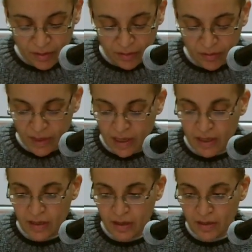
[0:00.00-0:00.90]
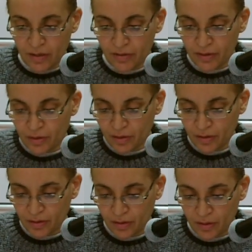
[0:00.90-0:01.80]
Okay, another
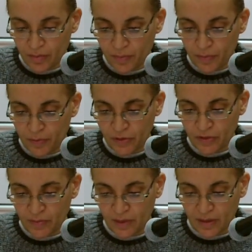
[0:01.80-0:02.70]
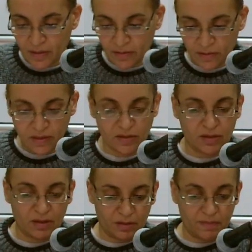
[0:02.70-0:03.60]
possibility, this is
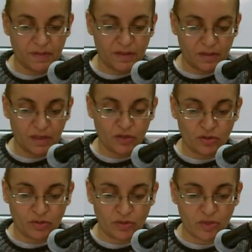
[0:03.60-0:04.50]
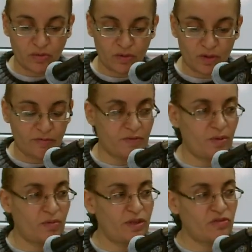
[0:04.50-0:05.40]
a representation also of the
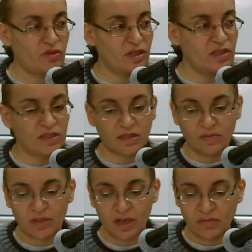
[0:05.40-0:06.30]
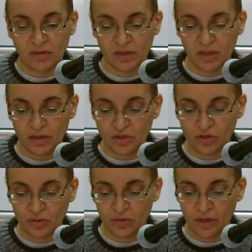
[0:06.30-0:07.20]
Holy Trinity. Sometimes they are
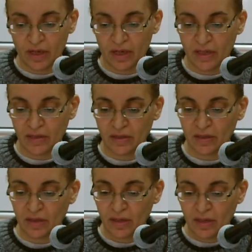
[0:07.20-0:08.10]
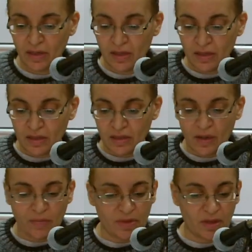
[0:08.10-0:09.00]
shown as
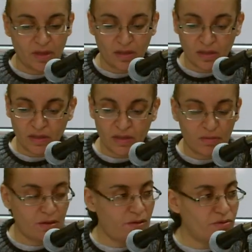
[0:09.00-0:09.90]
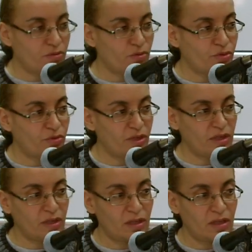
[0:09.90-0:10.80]
something similar to
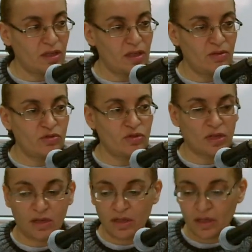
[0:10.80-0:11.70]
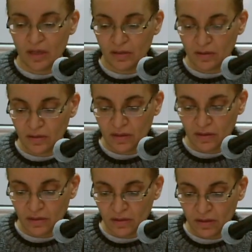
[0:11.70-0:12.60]
three angelic
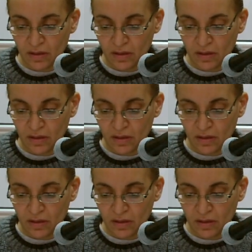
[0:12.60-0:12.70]
entities,